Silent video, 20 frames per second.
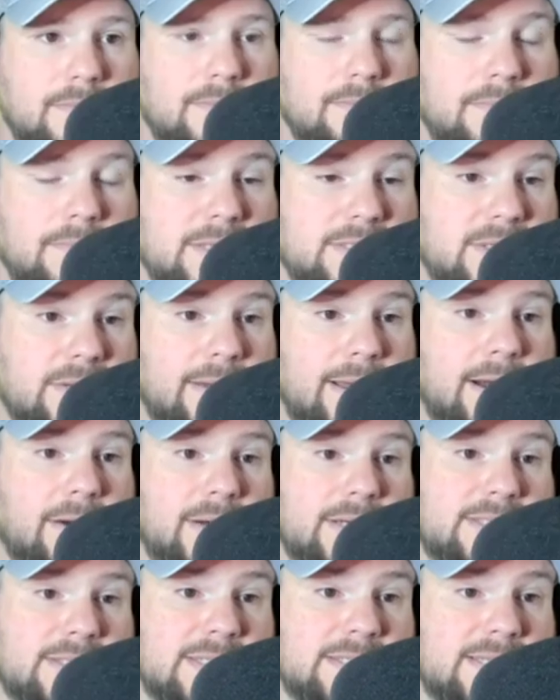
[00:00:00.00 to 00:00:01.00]
Mr.
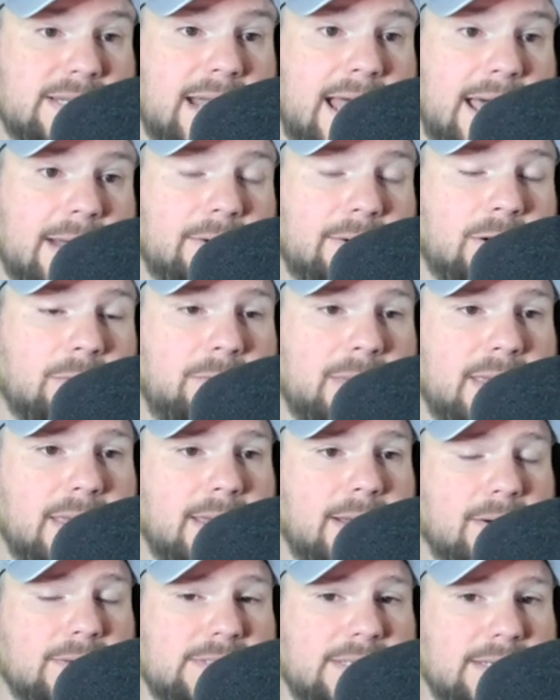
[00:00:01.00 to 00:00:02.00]
Harris, it's an honor to be
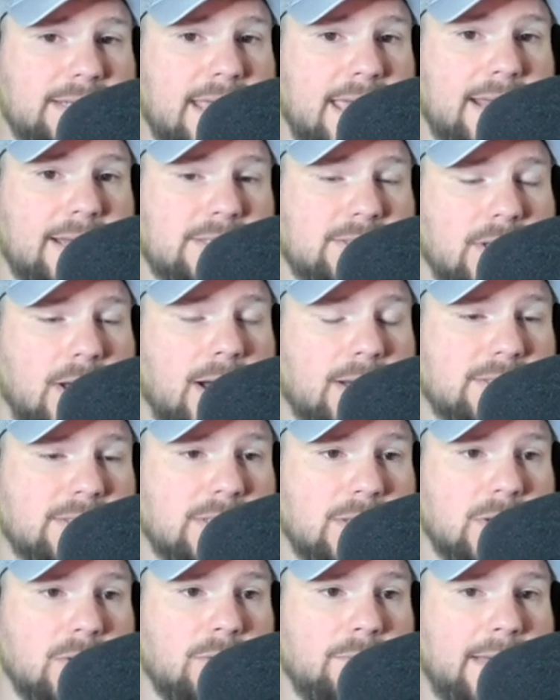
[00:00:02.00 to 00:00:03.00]
here today to talk
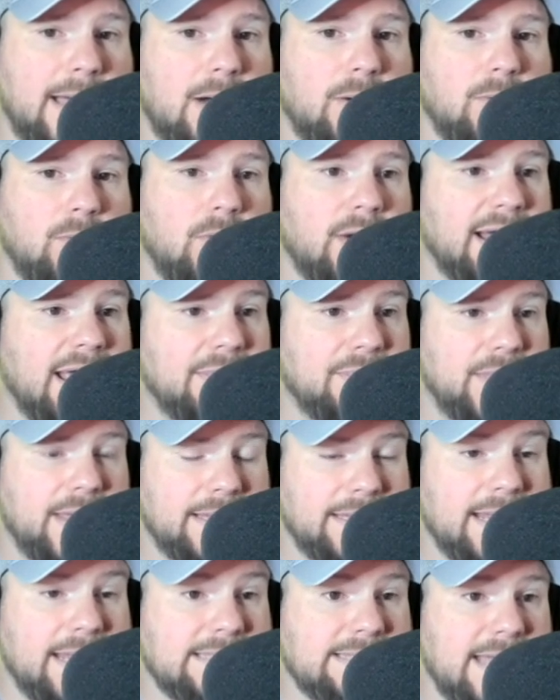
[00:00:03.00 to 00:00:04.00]
to you about what I
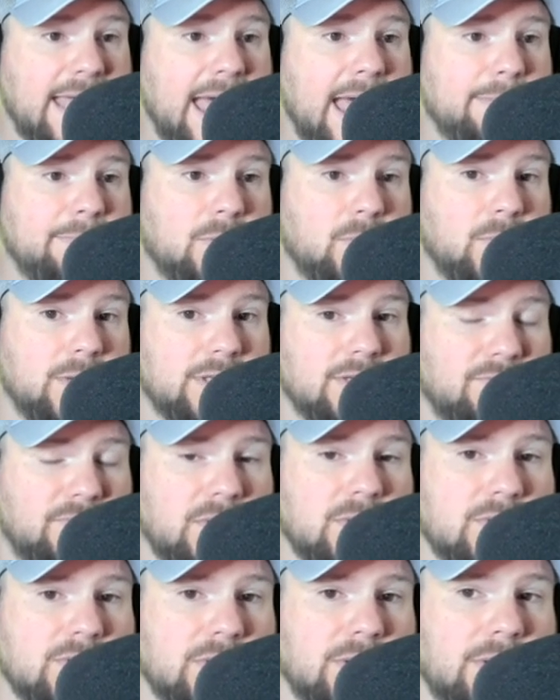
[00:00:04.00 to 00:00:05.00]
think needs to happen with the
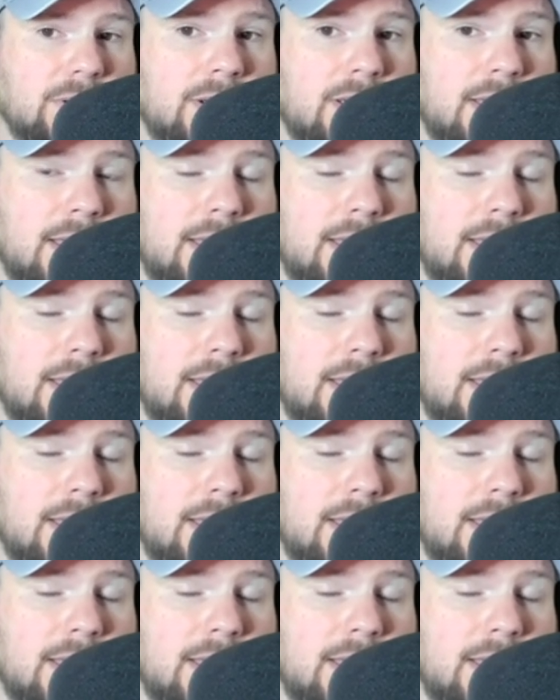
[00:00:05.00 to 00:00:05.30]
future